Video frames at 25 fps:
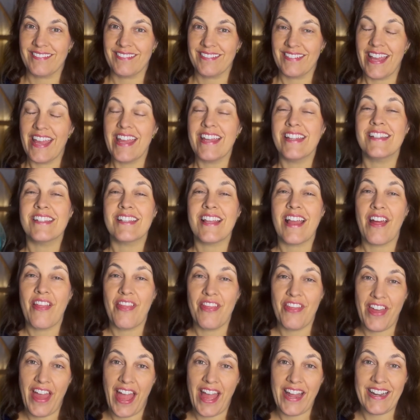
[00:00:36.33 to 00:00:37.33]
It's
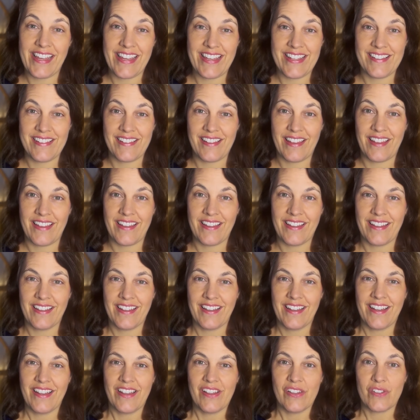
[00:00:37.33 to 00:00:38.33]
that easy.
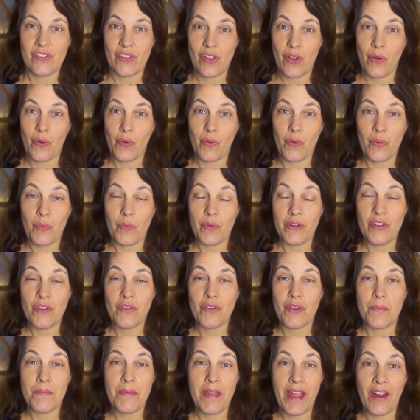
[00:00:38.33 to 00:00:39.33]
So when you
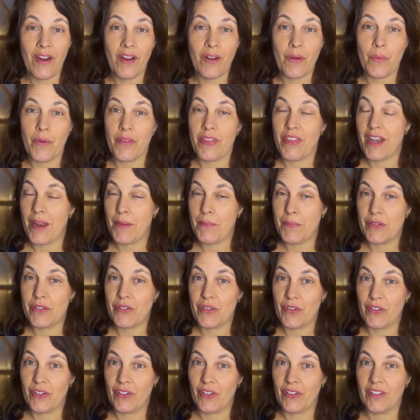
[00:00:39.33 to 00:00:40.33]
compare it with an
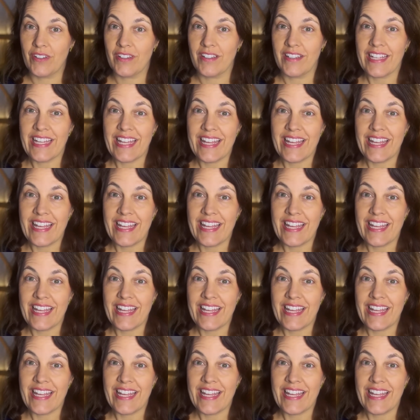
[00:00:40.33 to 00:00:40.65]
epidural,